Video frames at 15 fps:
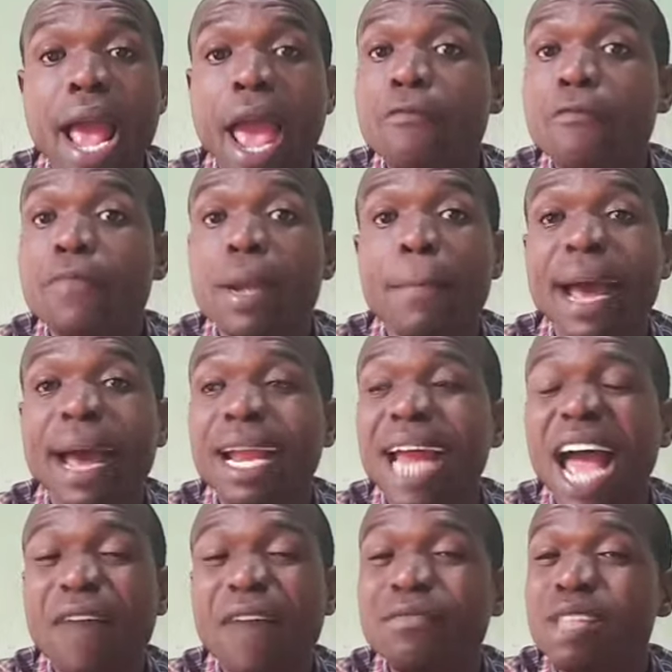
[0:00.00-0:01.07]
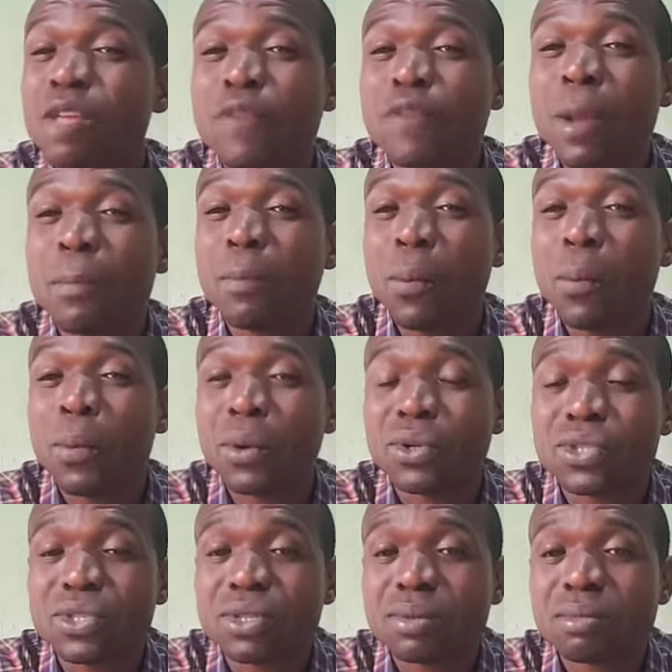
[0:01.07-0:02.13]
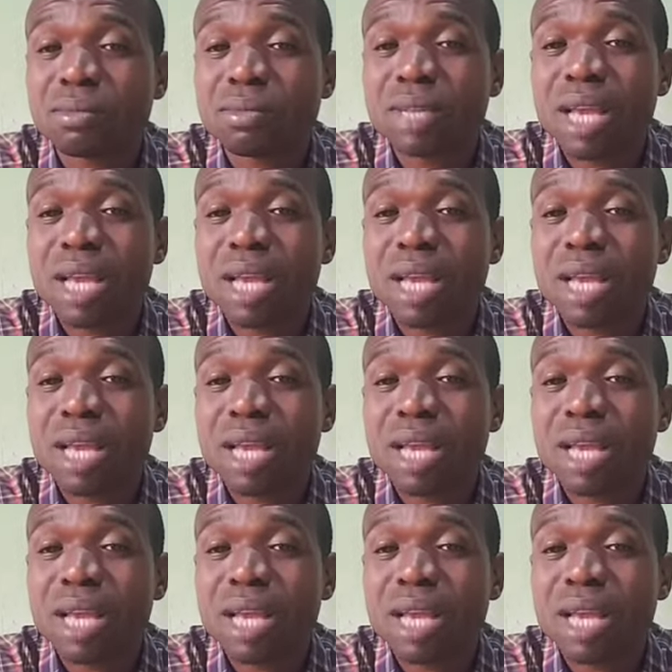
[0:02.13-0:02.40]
Every man has different purpose.